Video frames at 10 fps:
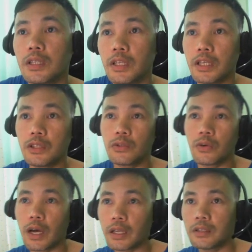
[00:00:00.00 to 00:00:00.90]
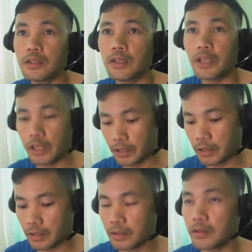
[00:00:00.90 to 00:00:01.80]
need to add here?
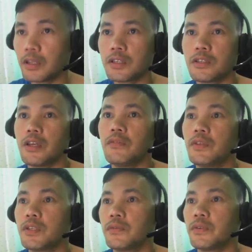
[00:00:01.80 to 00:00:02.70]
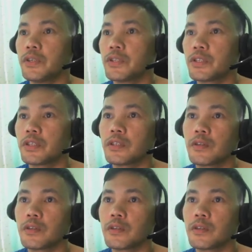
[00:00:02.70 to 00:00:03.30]
Let's save this first.